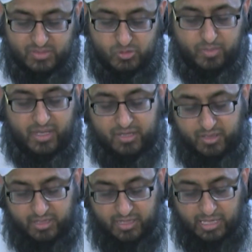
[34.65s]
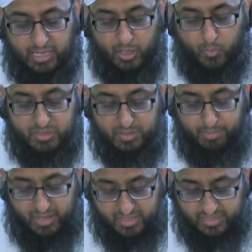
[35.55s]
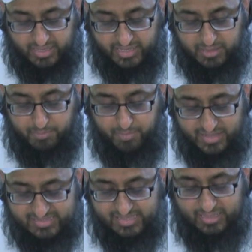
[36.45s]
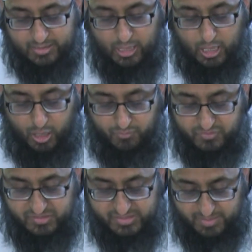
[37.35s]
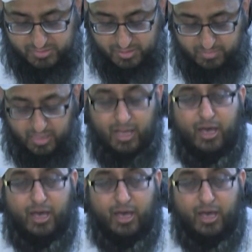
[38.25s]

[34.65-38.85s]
Subhanallah, with the barakah and blessing of Zamzam,